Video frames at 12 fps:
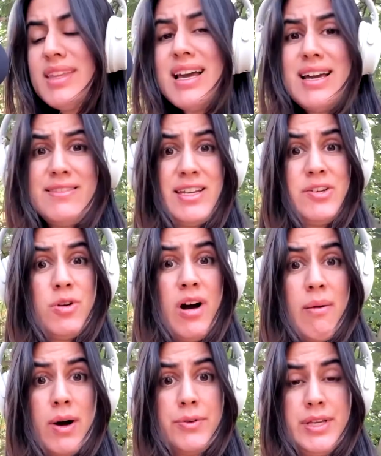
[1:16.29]
I didn't
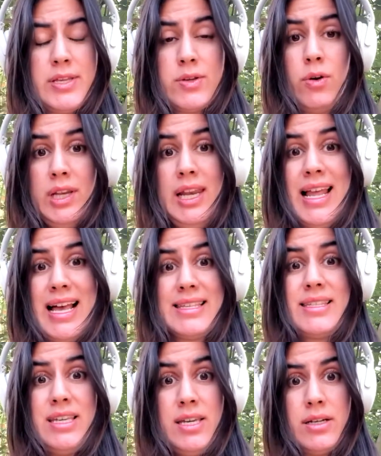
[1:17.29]
know about this only
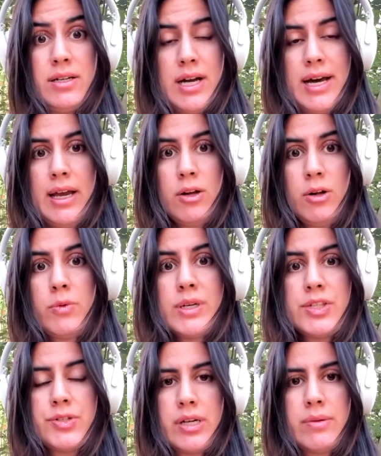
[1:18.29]
last year, and I
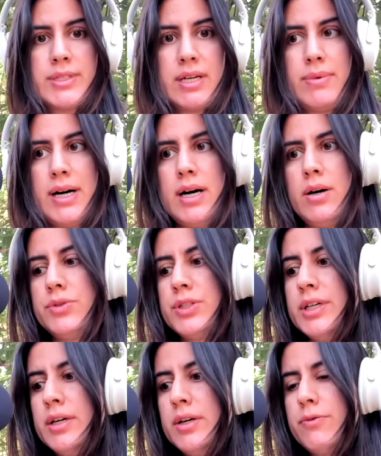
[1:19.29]
always dreamt about
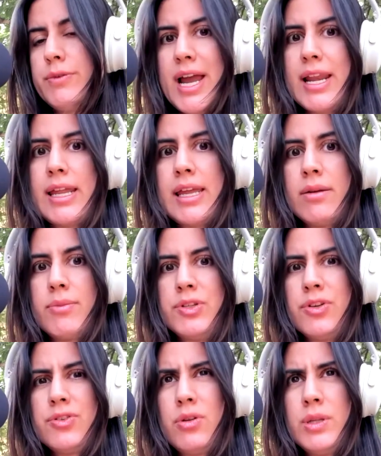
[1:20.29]
writing, but
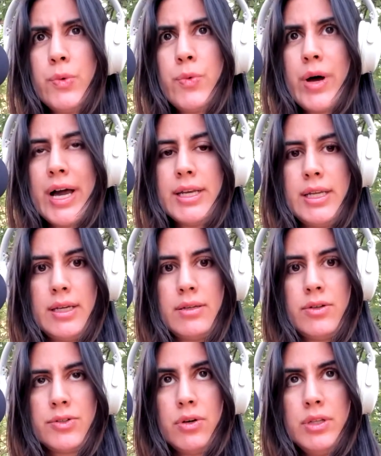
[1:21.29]
not only writing,
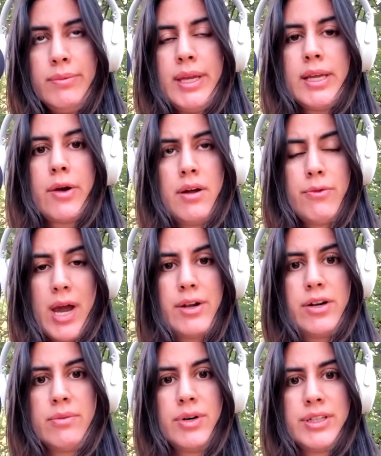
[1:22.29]
not only being a
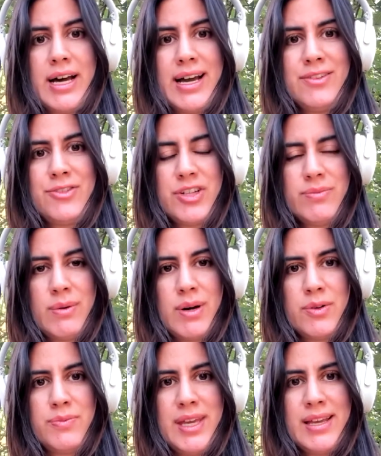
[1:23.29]
writer, but I dream
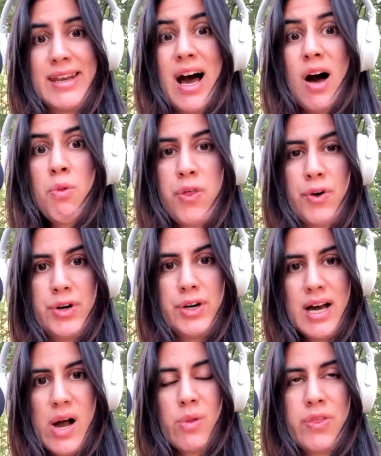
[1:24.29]
about being an
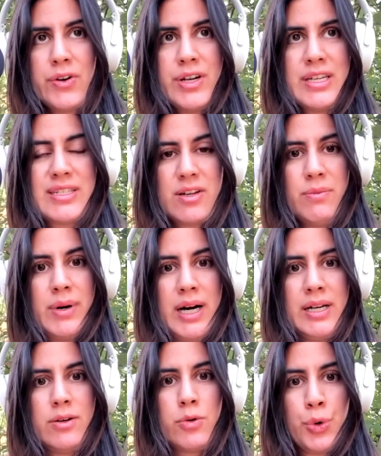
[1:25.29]
author. Author is
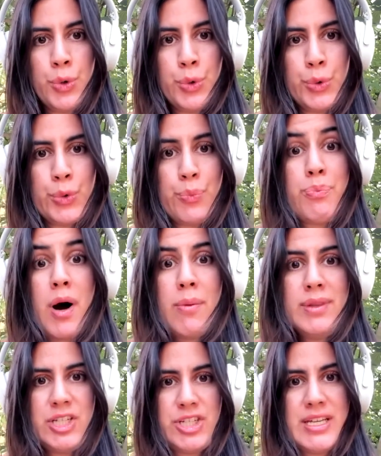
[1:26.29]
someone who
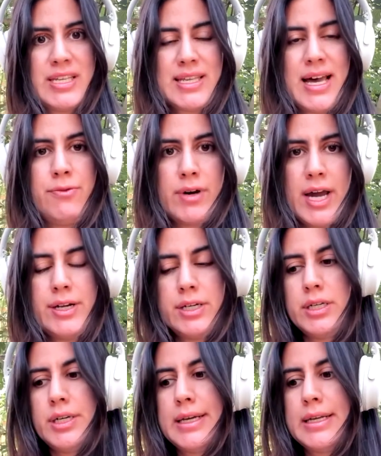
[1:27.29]
publishes, and
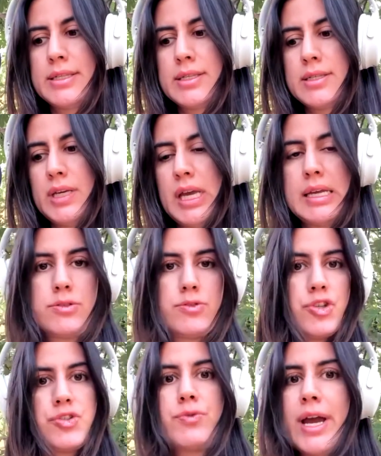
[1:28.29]
writer is it's
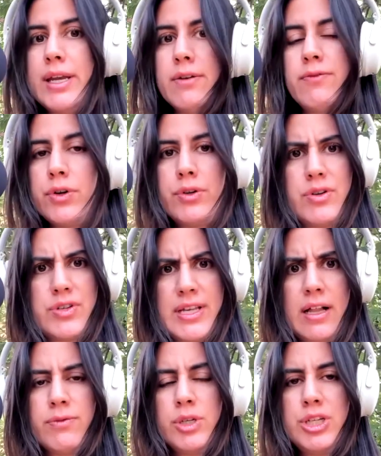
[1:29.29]
just writing for
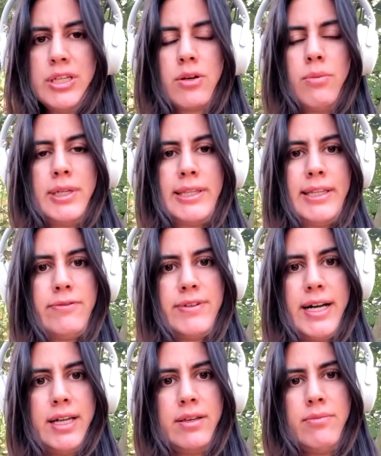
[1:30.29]
yourself, which is completely
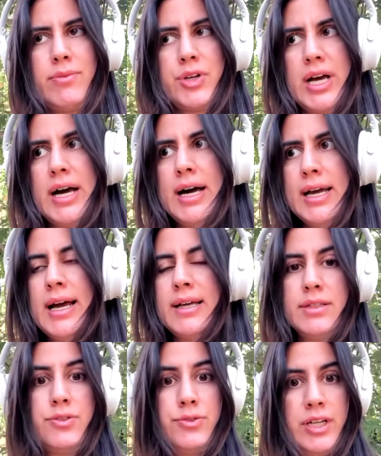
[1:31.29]
fine. But I
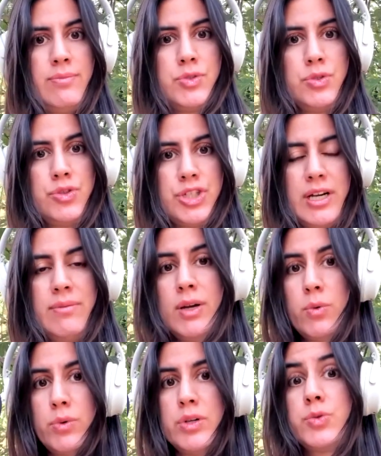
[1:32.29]
had a dream to share
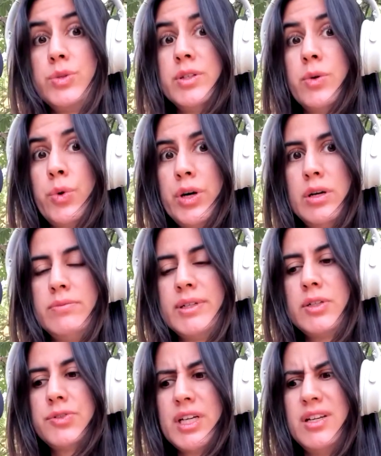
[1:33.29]
my words with the world
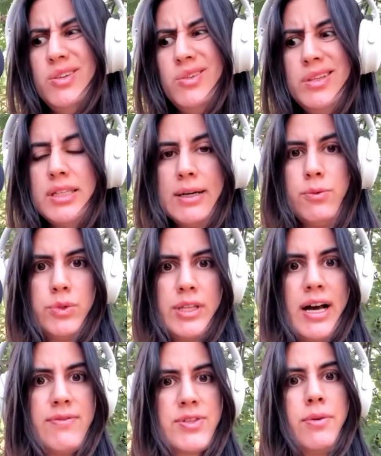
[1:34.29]
because I knew it
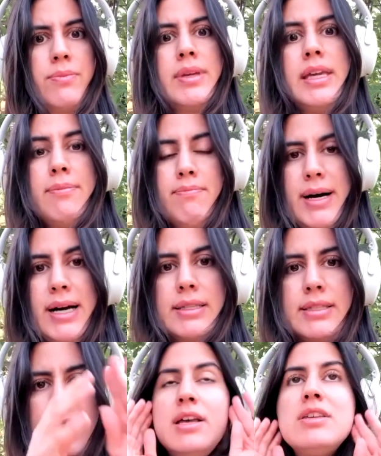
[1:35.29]
would have some
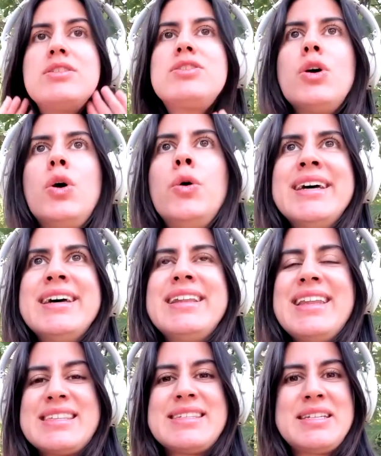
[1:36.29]
impact. So
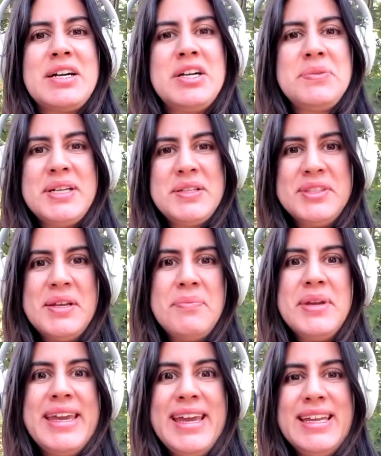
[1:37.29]
let's start by the
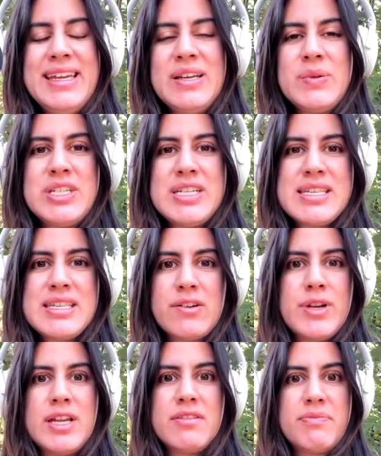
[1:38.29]
beginning, which is the
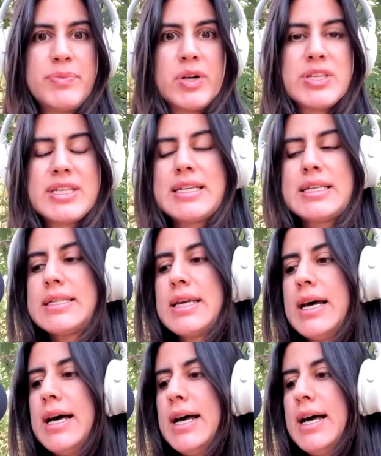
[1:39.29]
creative process.
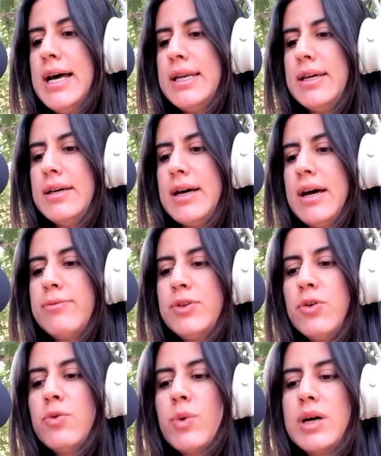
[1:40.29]
And I
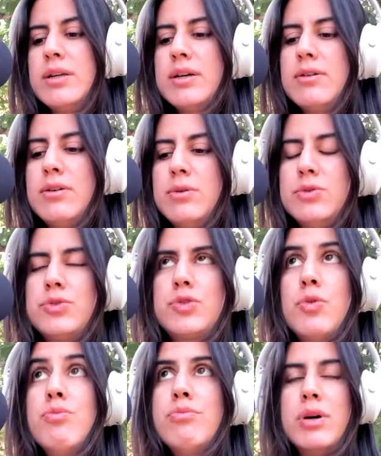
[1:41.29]
don't want to go
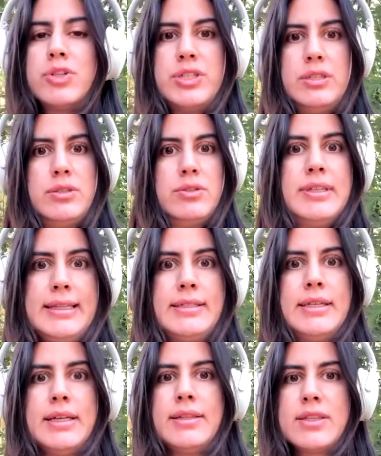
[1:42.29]
too much into
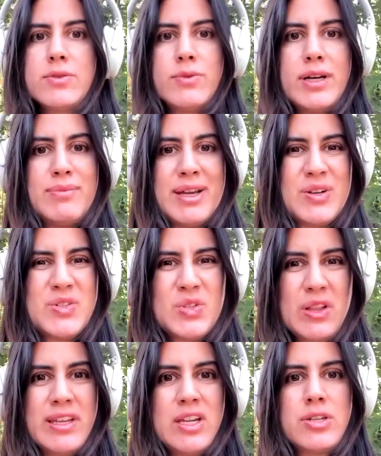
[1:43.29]
detail. That's why my
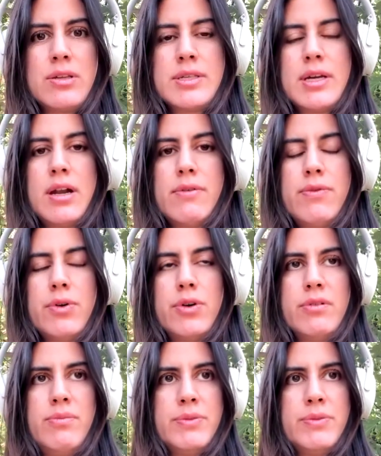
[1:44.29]
consultations are for.